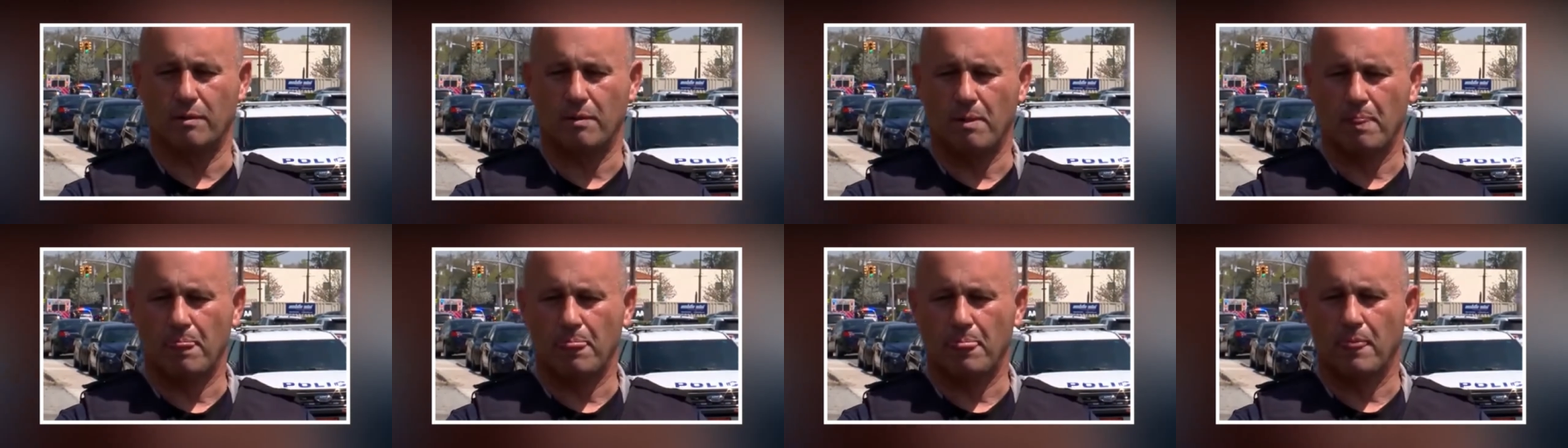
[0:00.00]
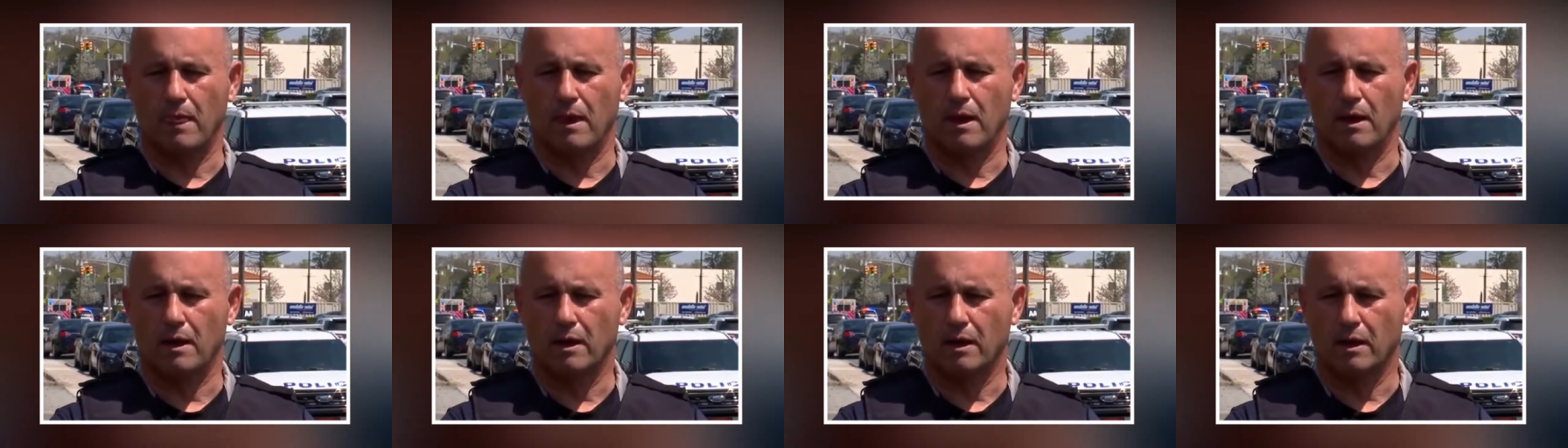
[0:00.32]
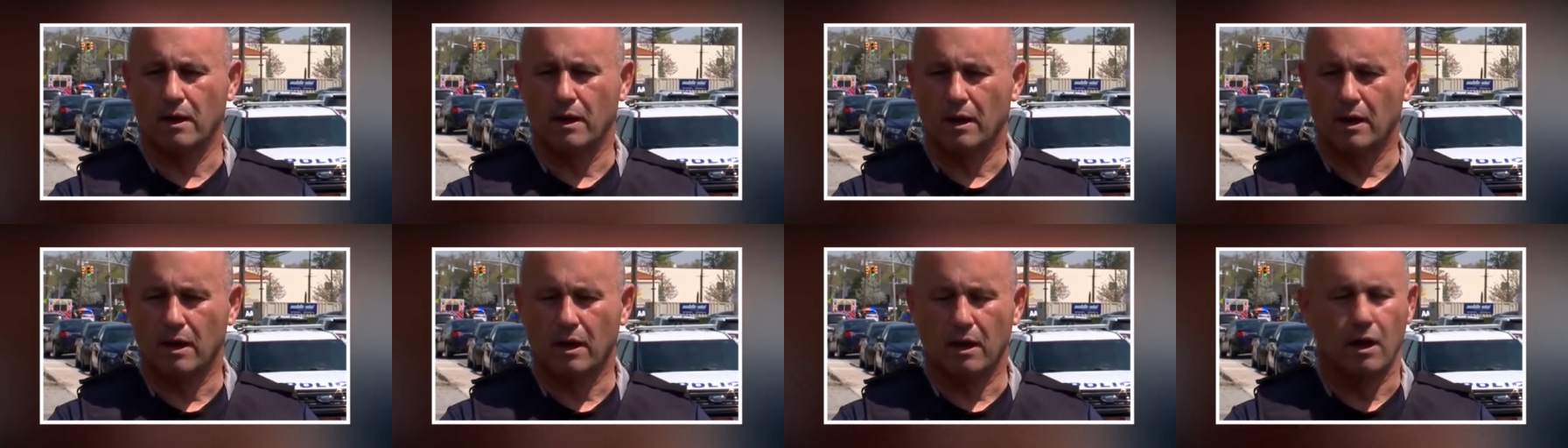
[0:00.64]
Who called
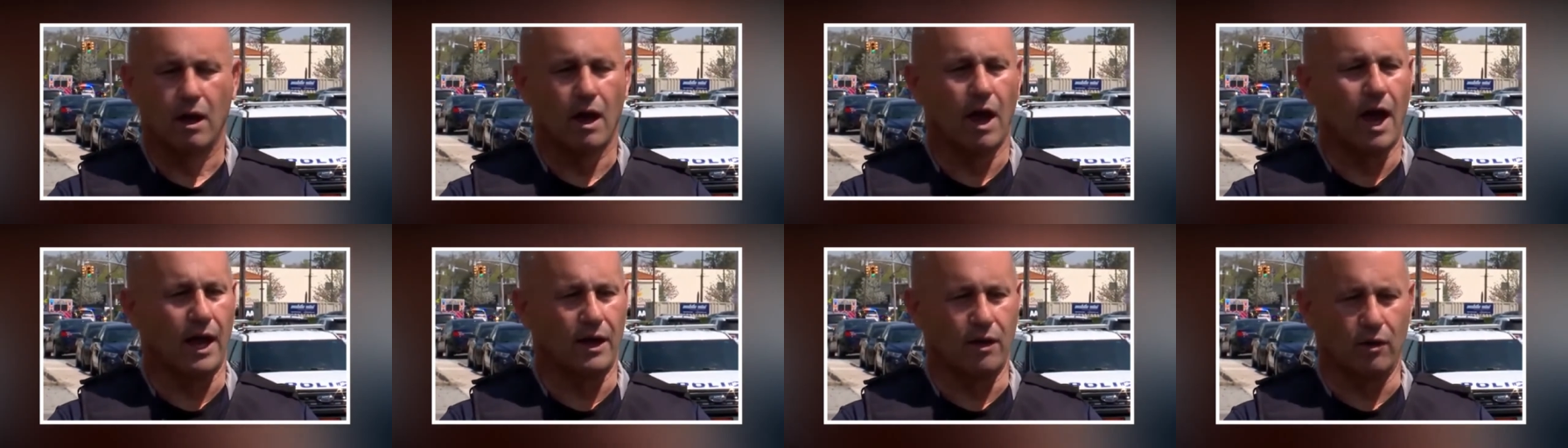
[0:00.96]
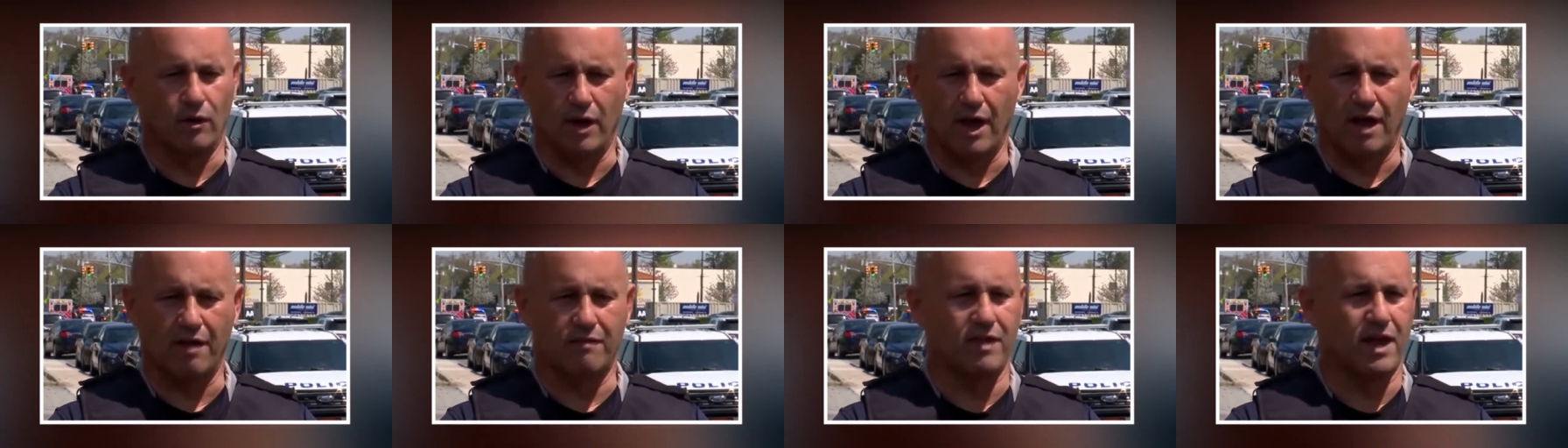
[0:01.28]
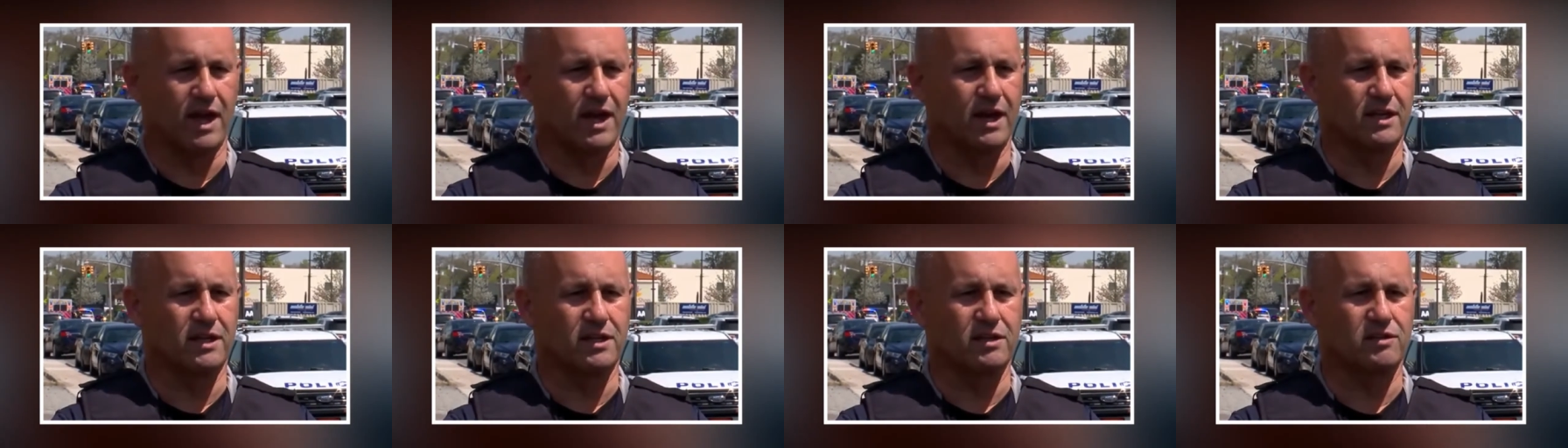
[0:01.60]
911? I don't have
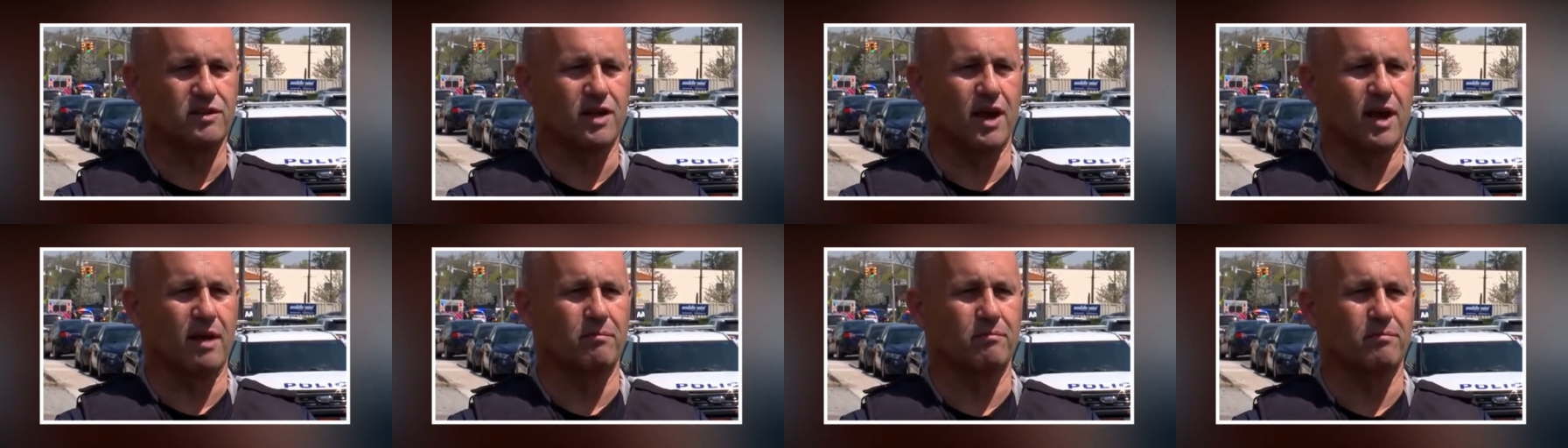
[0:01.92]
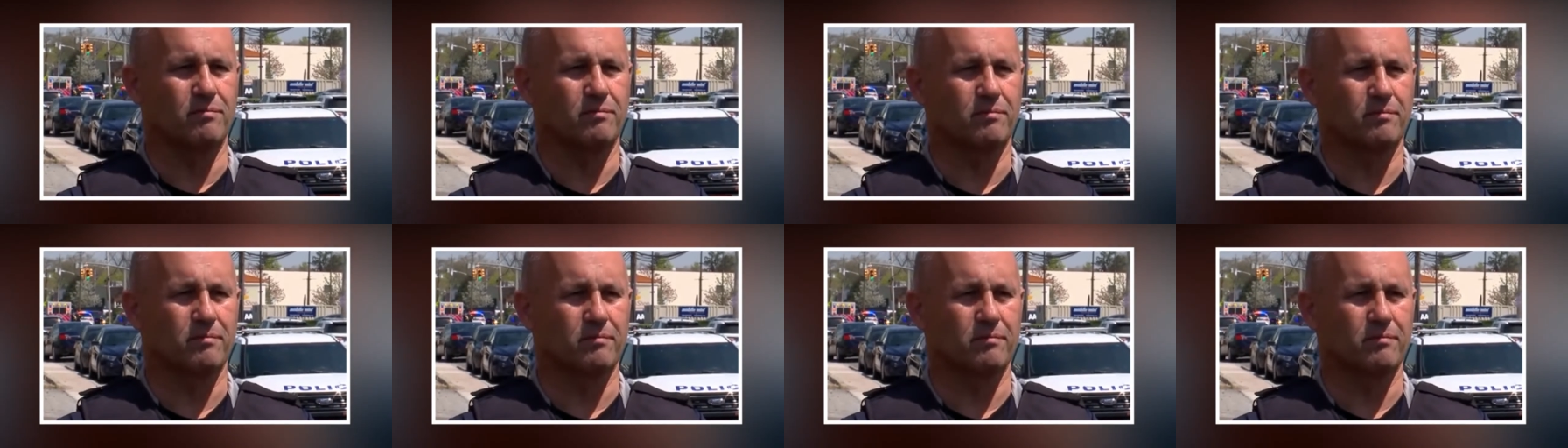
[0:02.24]
that at this time.